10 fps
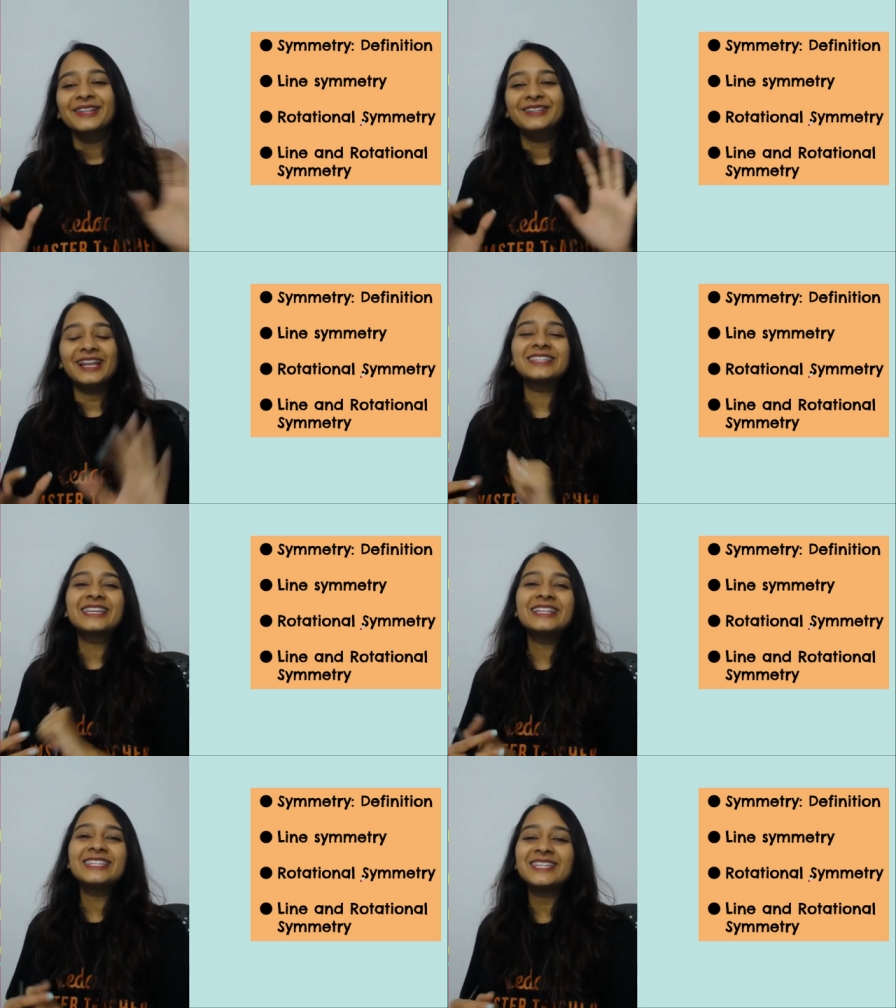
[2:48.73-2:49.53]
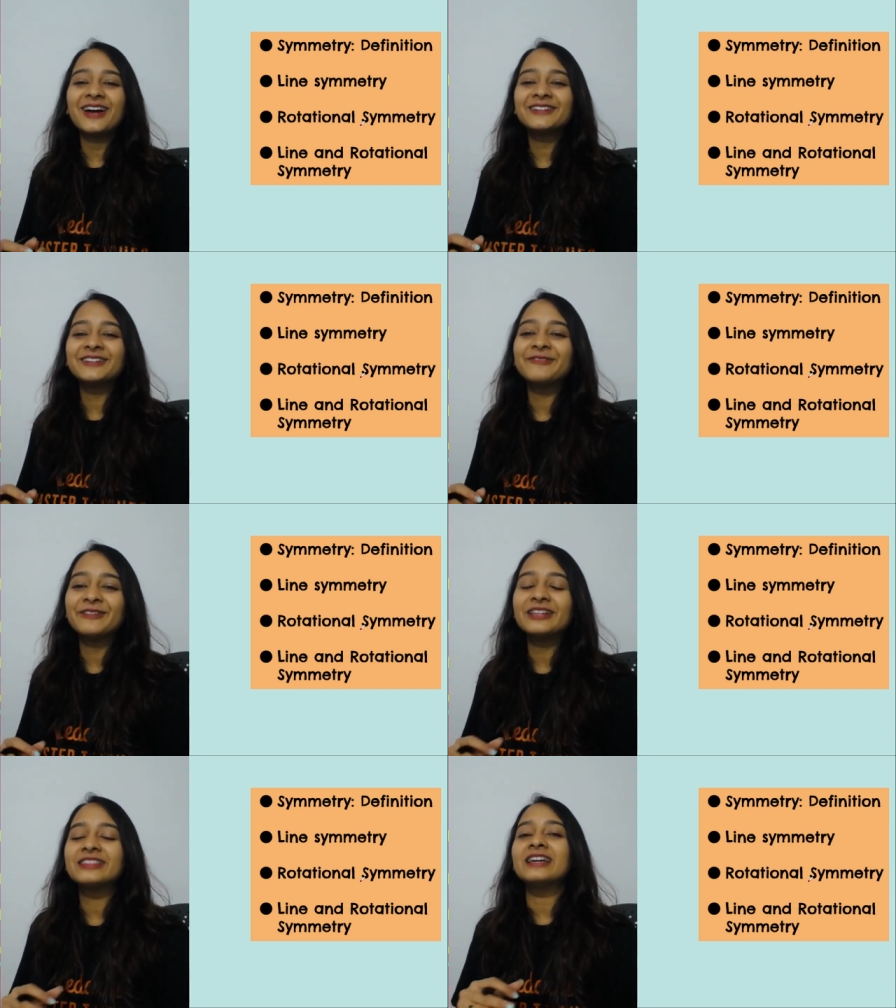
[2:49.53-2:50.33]
So, let's get started
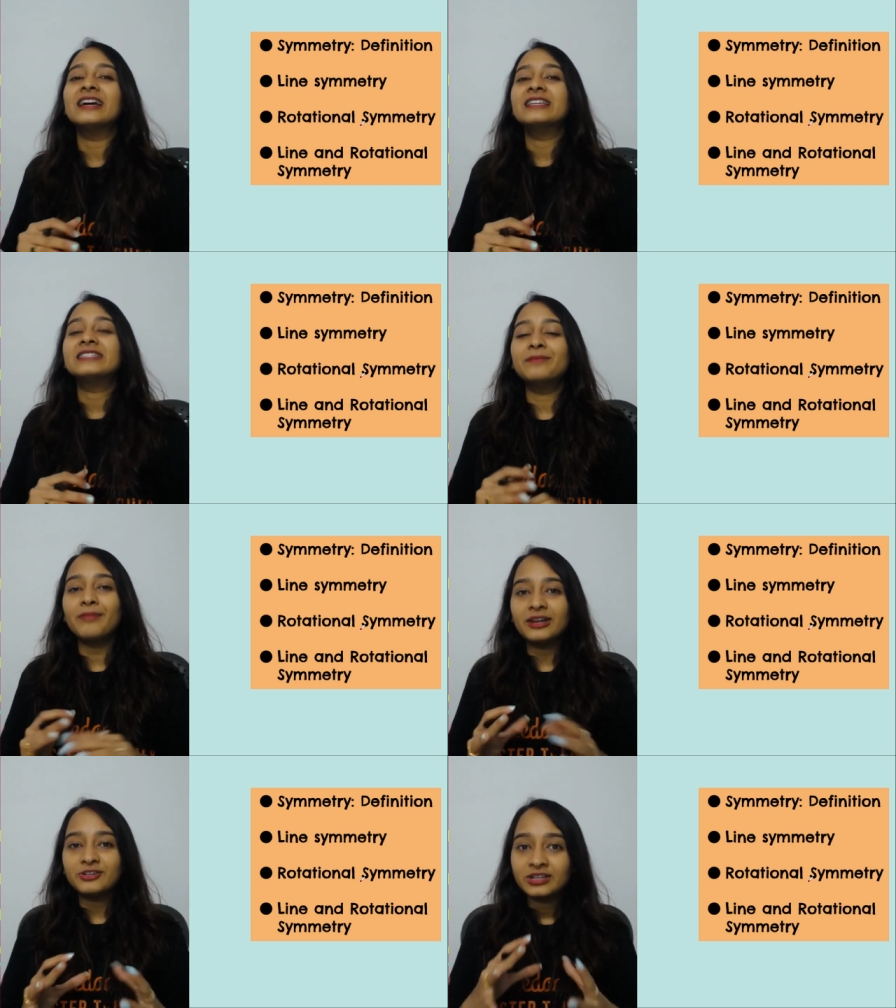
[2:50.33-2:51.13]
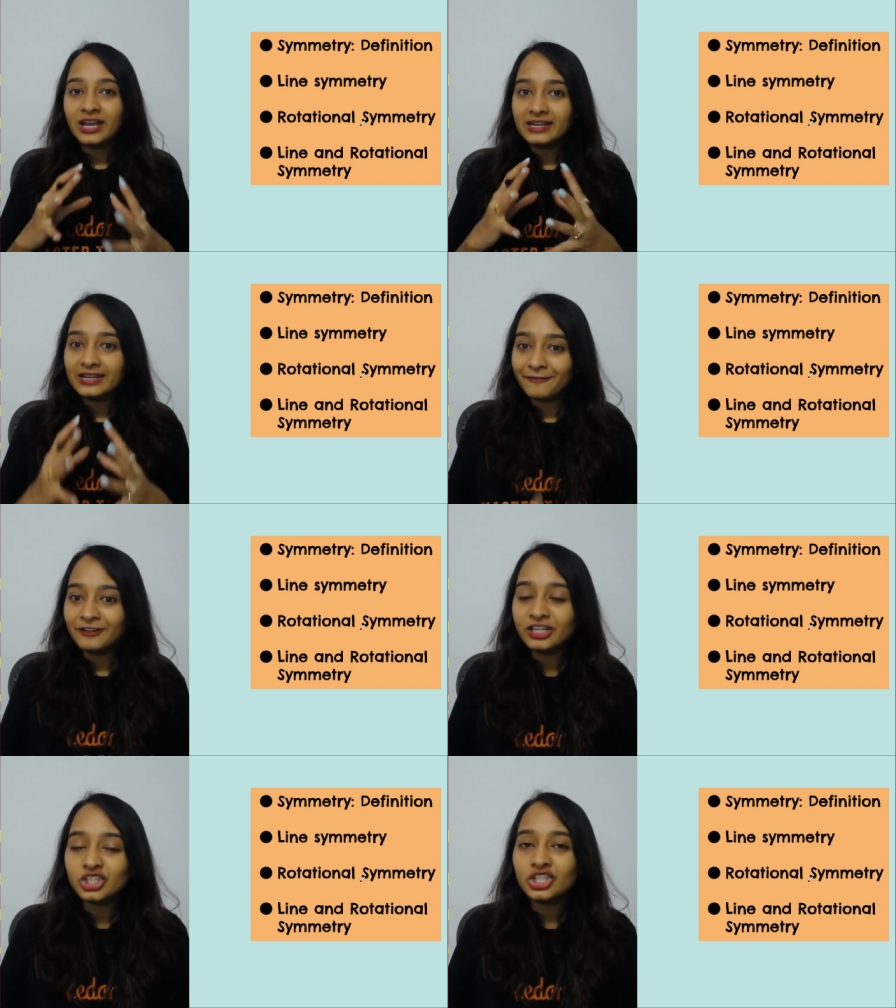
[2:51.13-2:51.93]
with symmetry ka
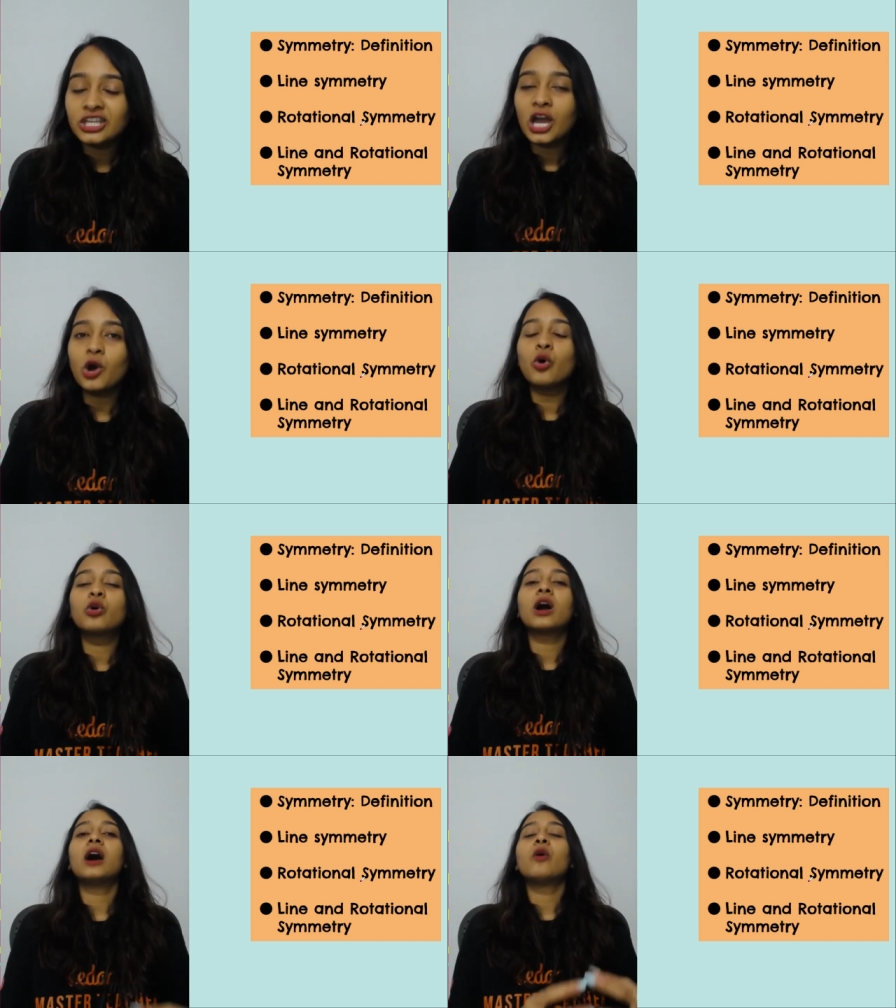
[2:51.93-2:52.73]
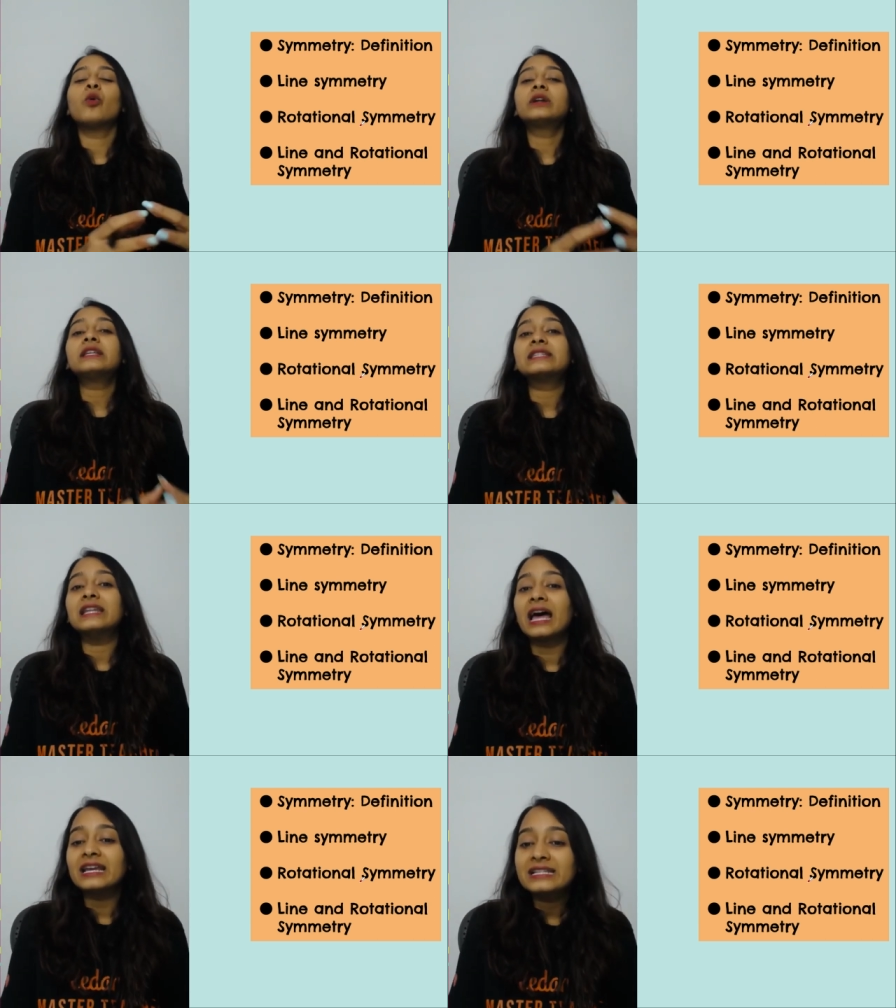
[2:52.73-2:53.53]
definition kya hoga? What is
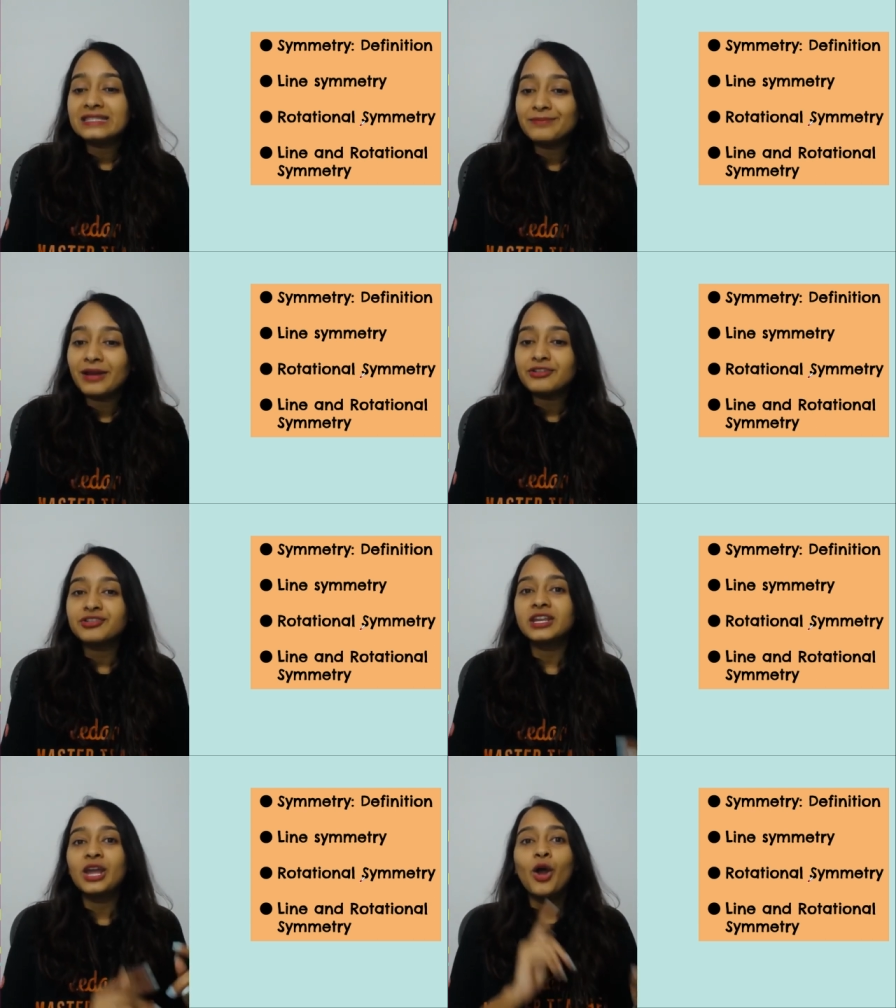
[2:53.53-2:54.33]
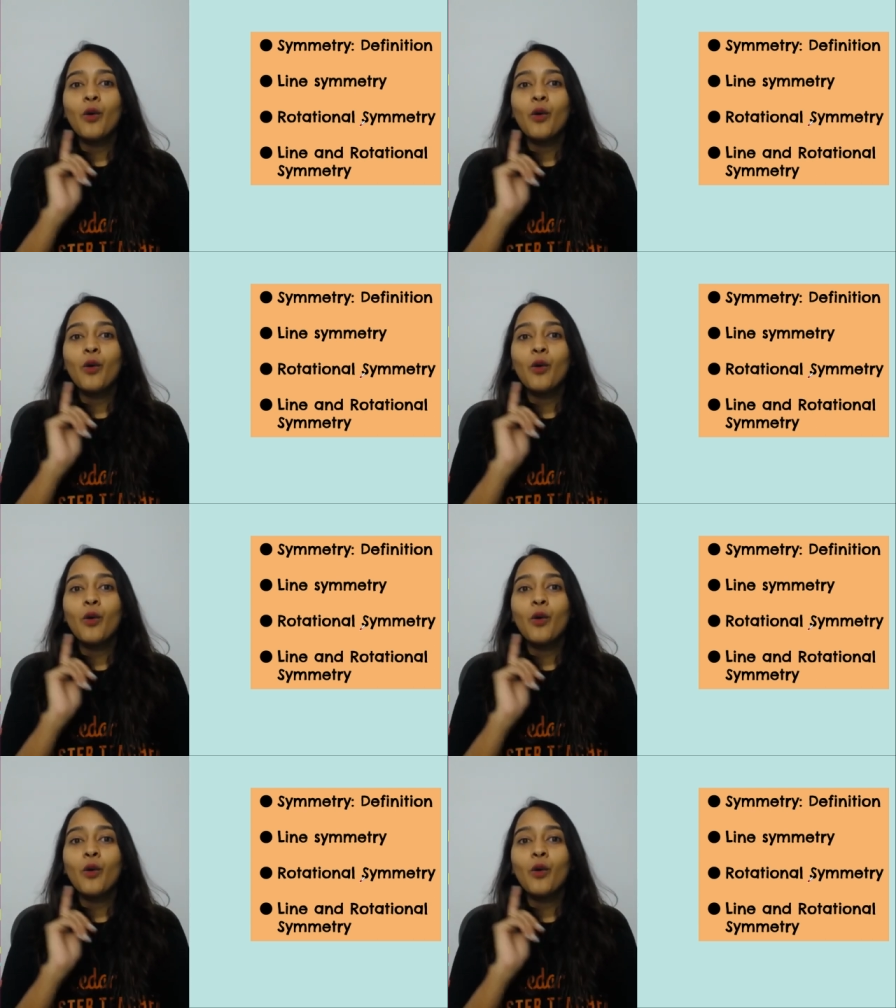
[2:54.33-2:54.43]
line symmetry?